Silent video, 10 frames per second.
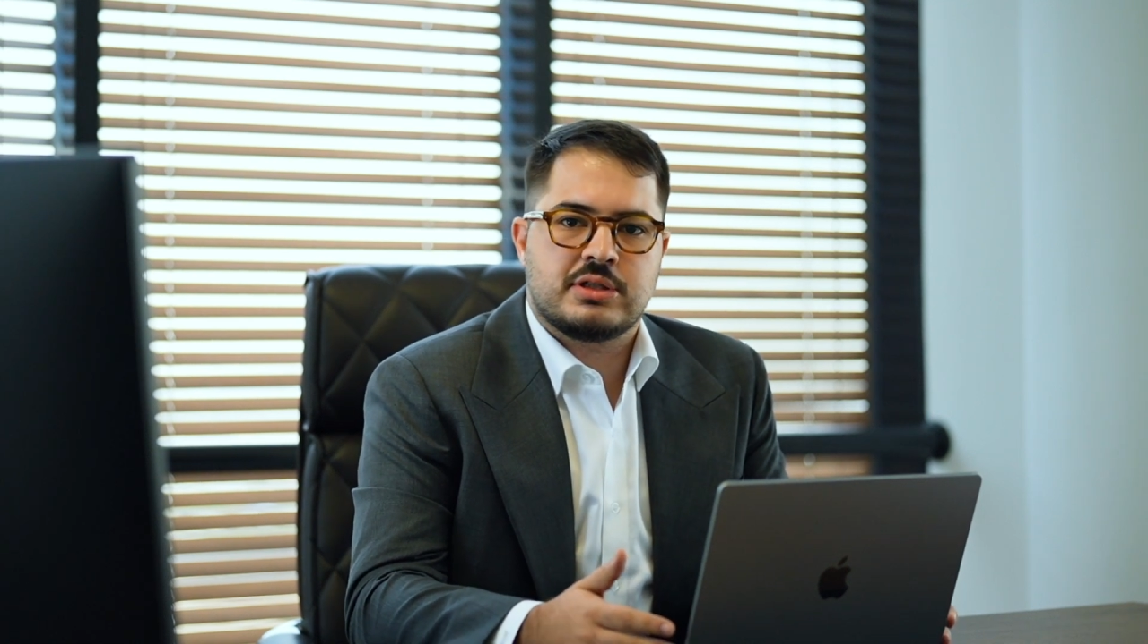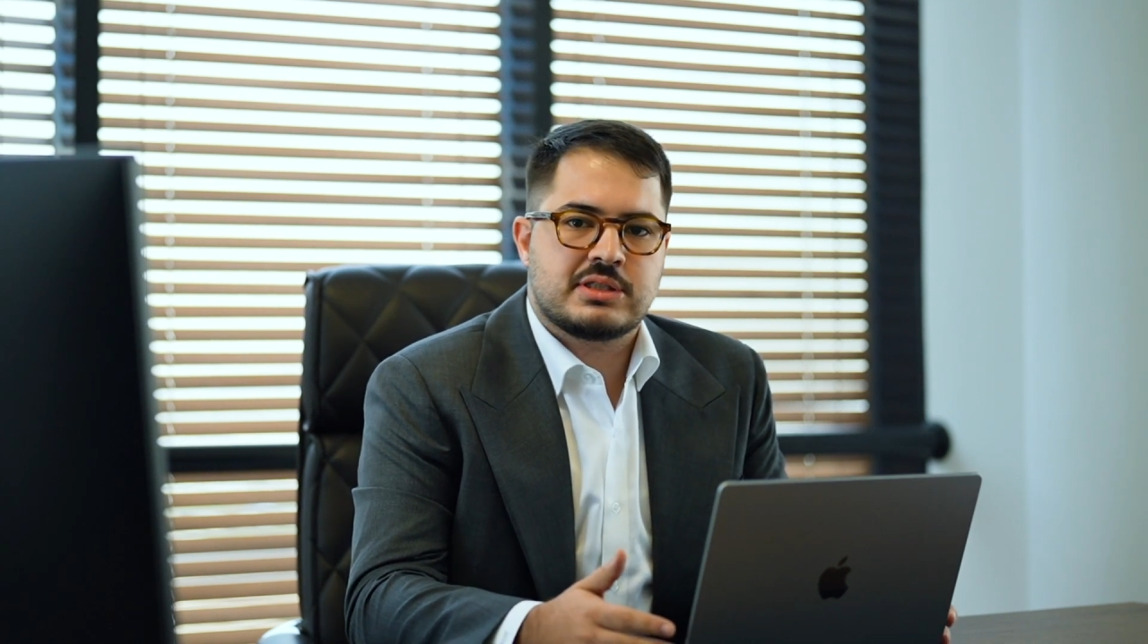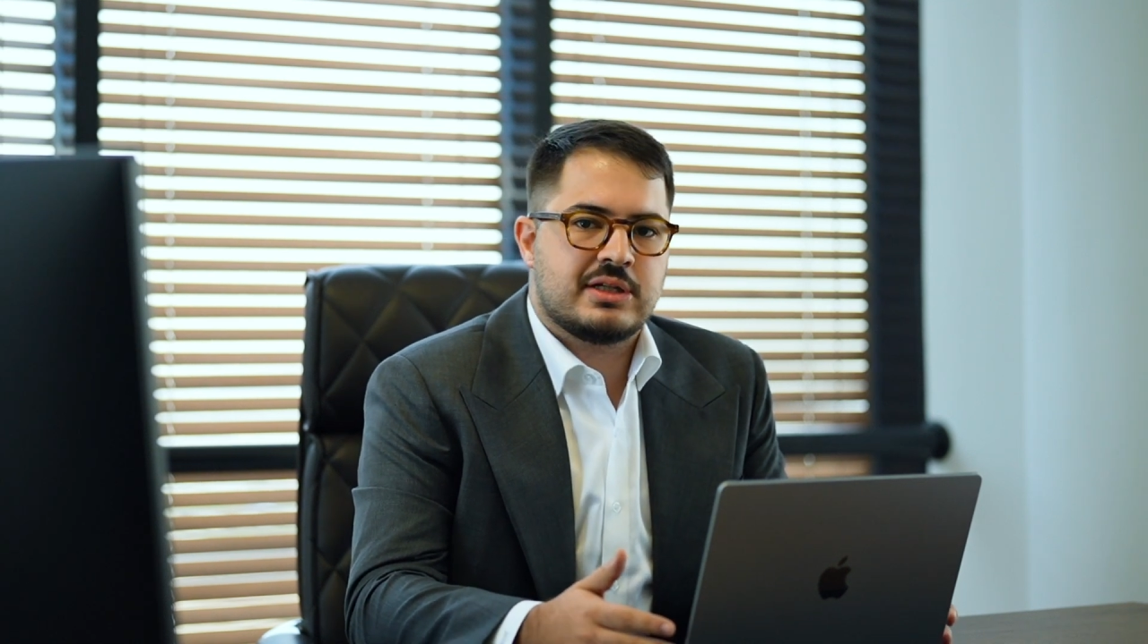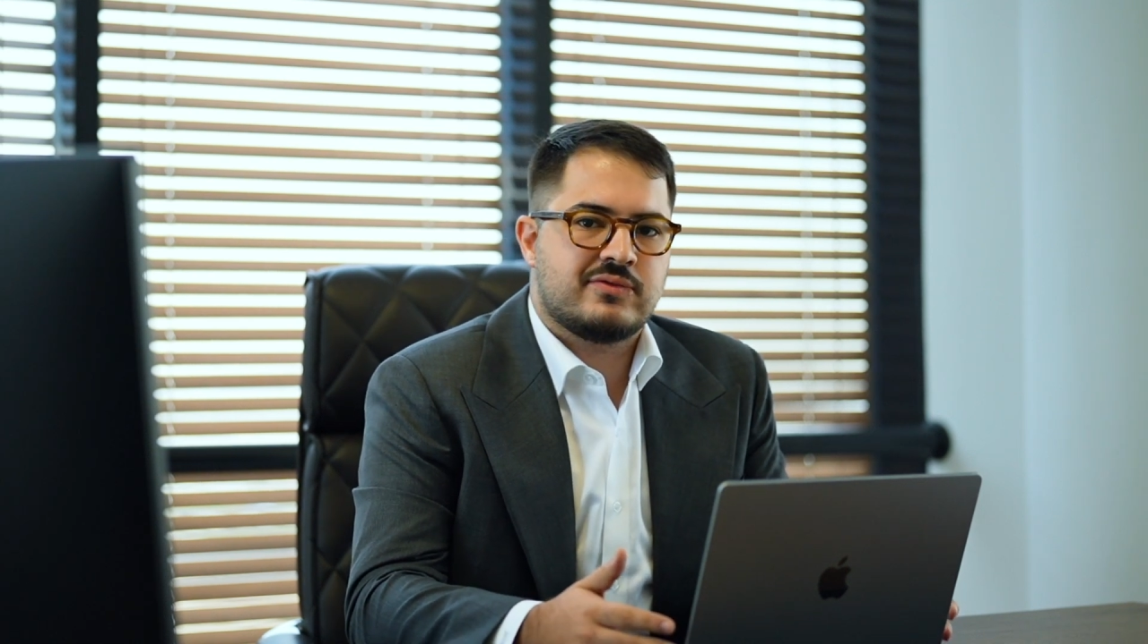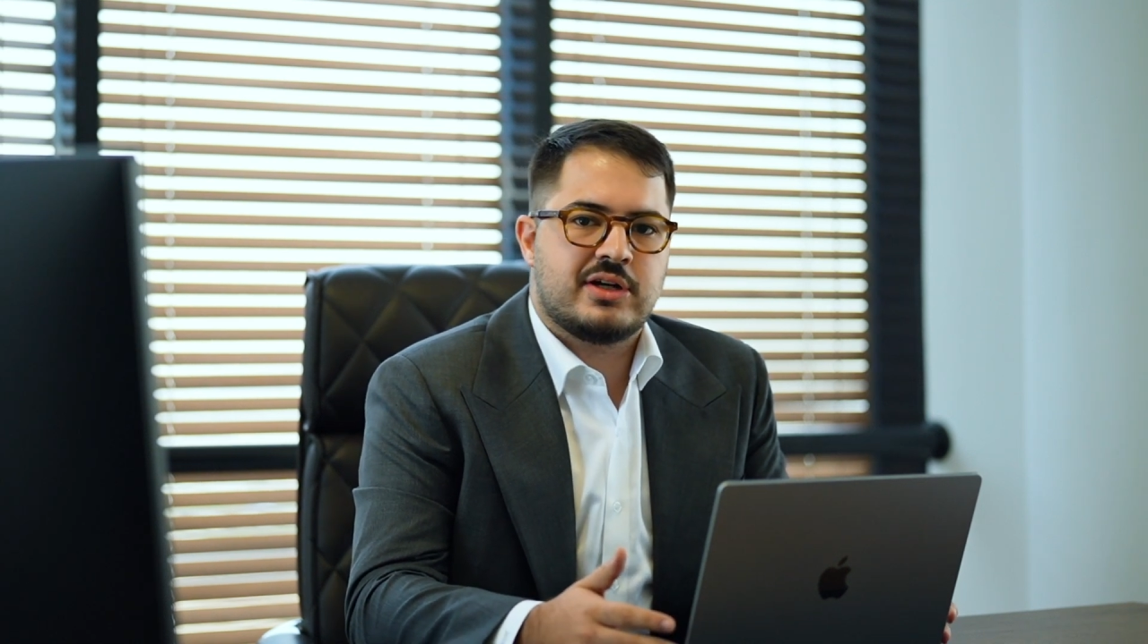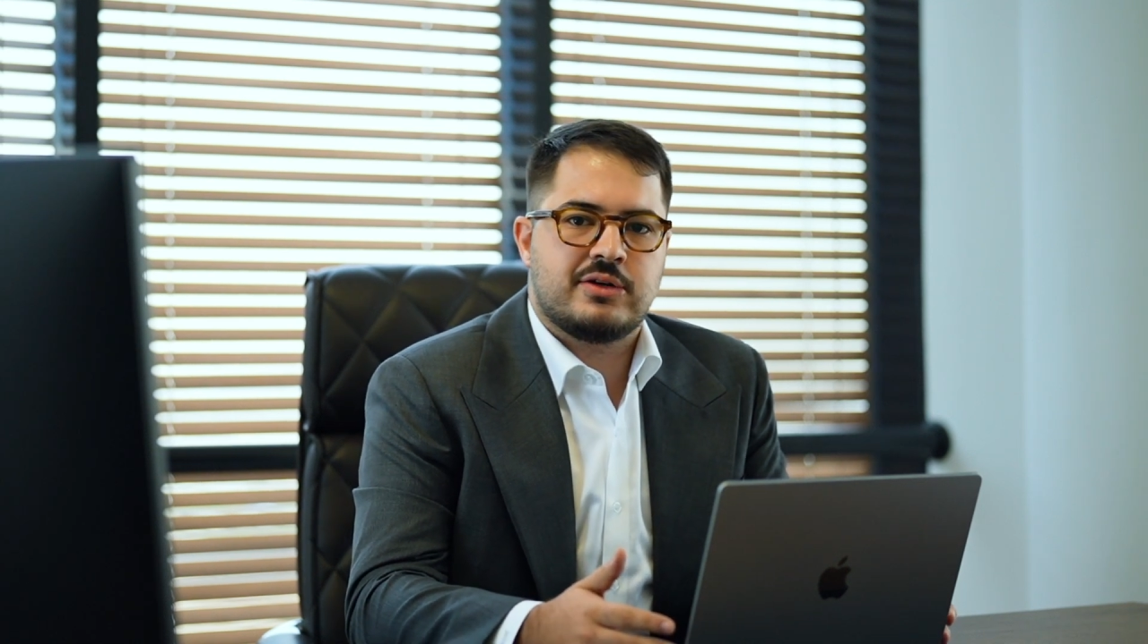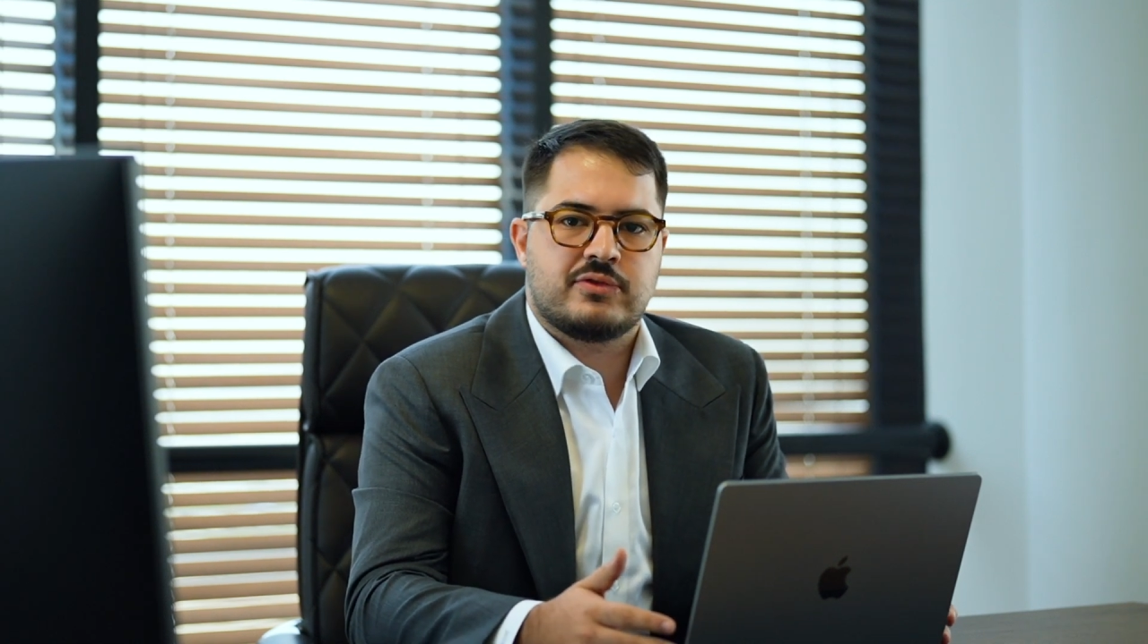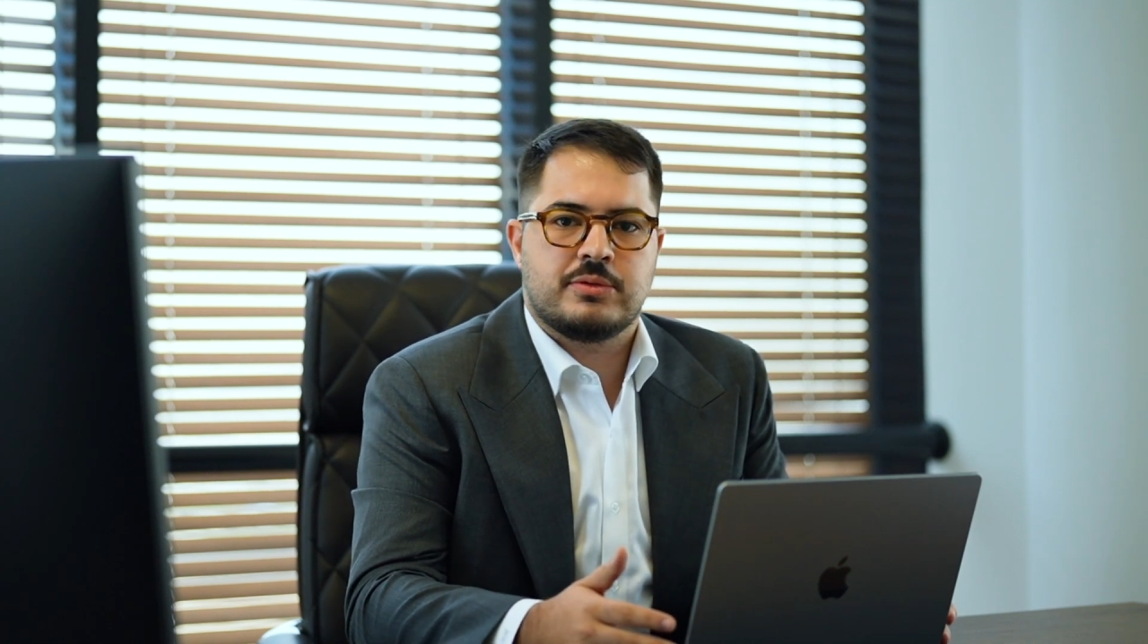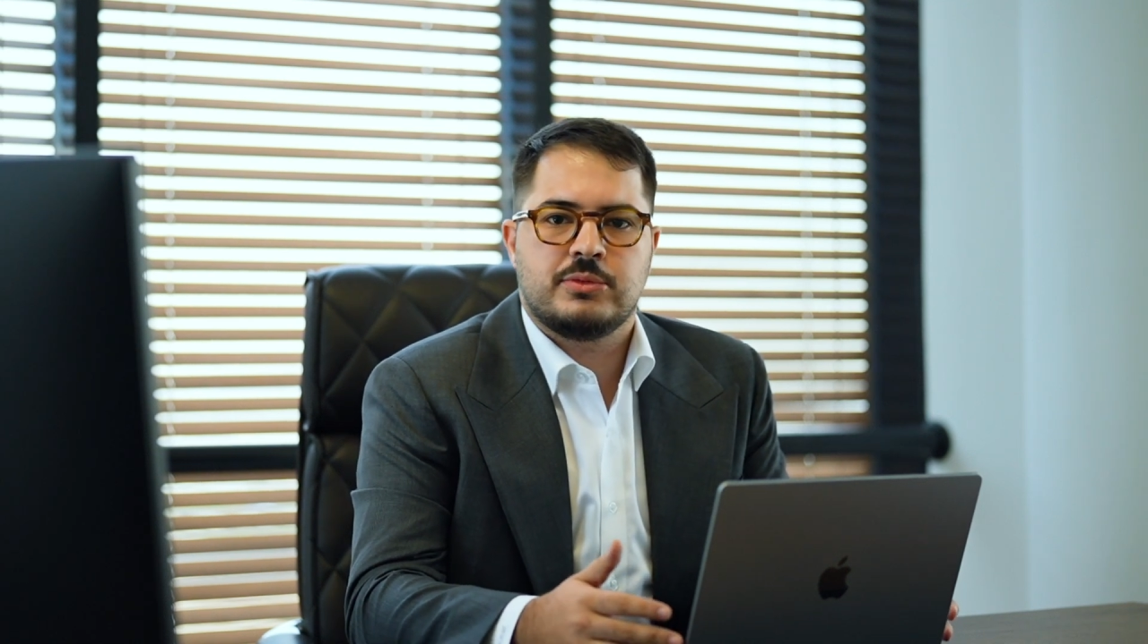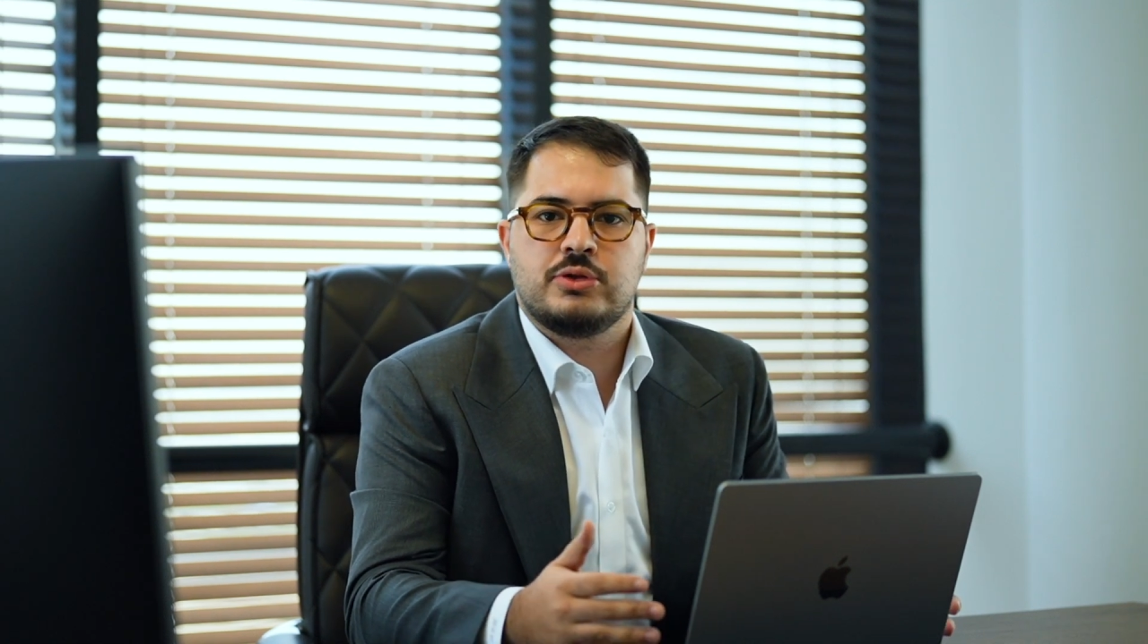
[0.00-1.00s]
This can vary
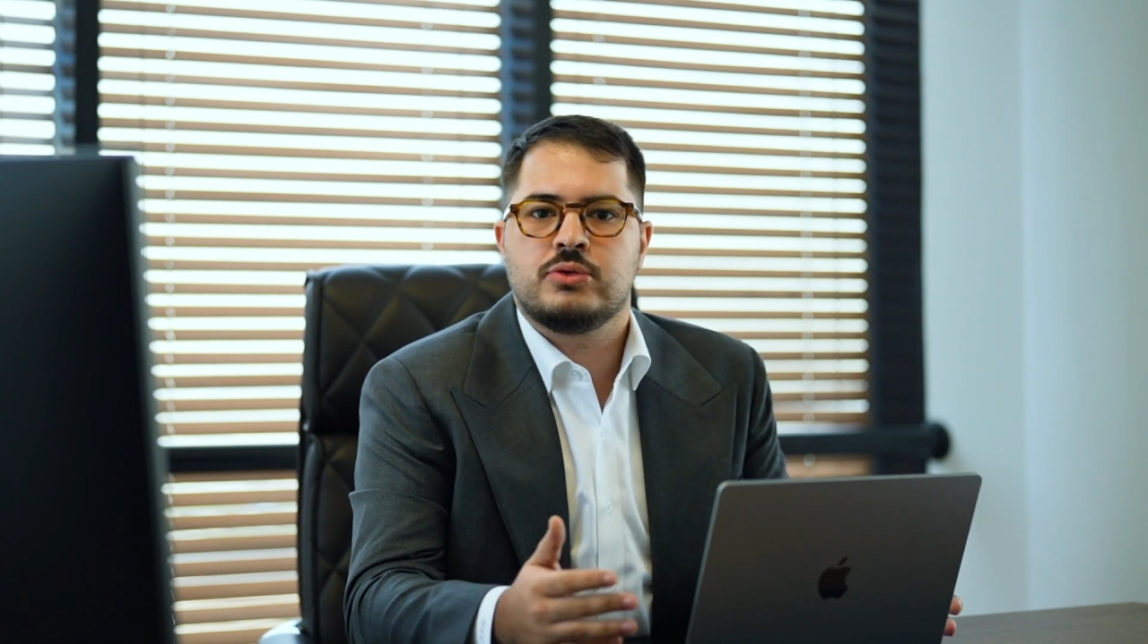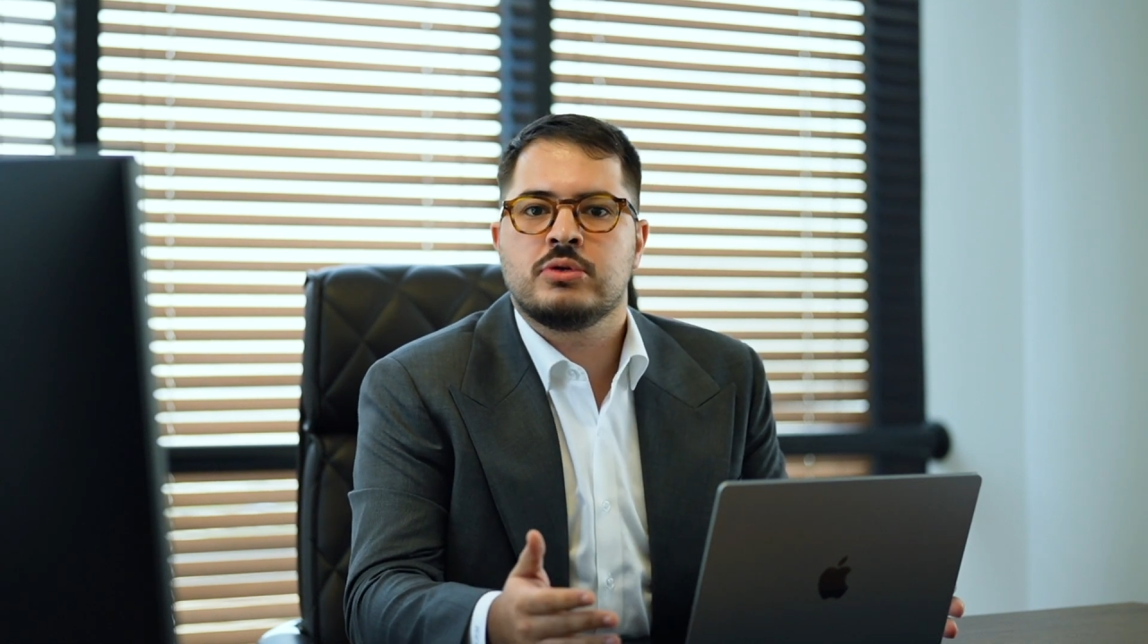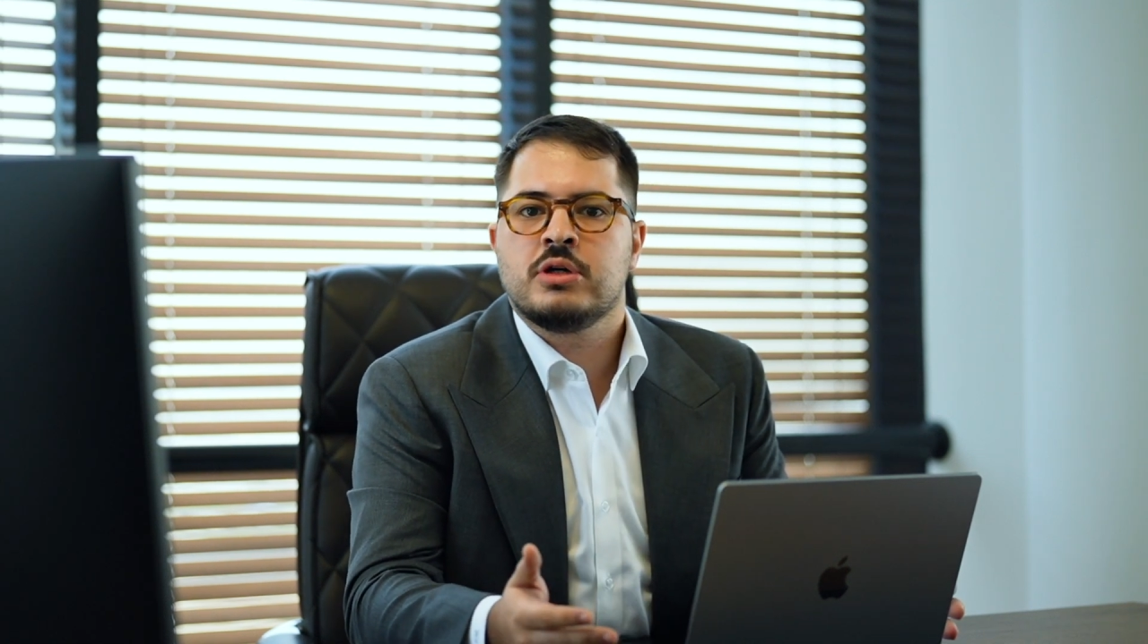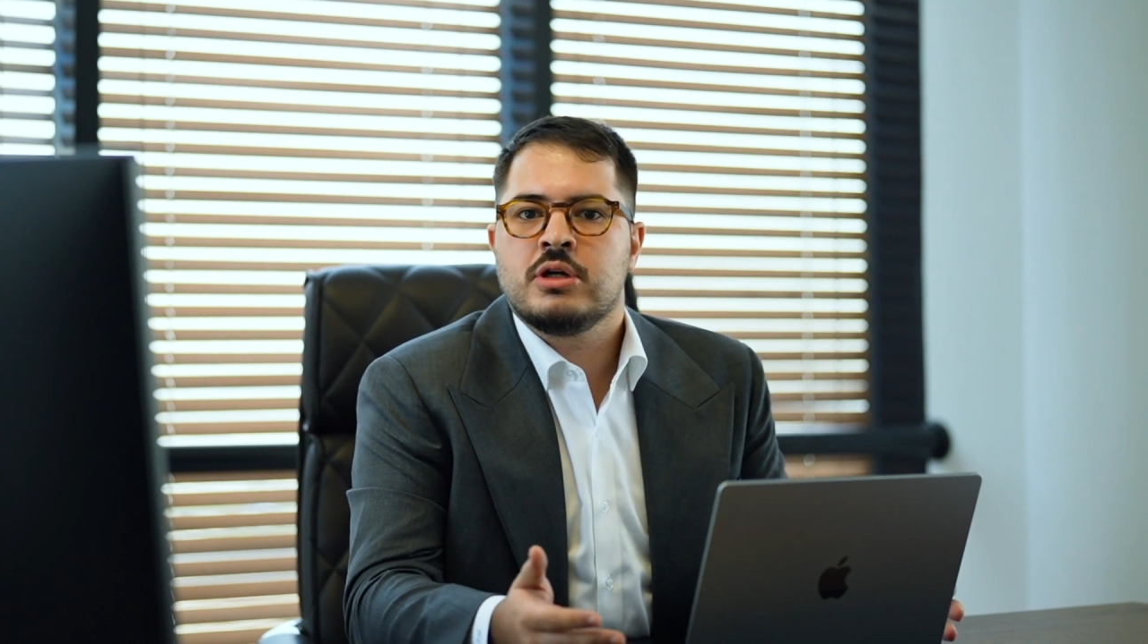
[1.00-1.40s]
from new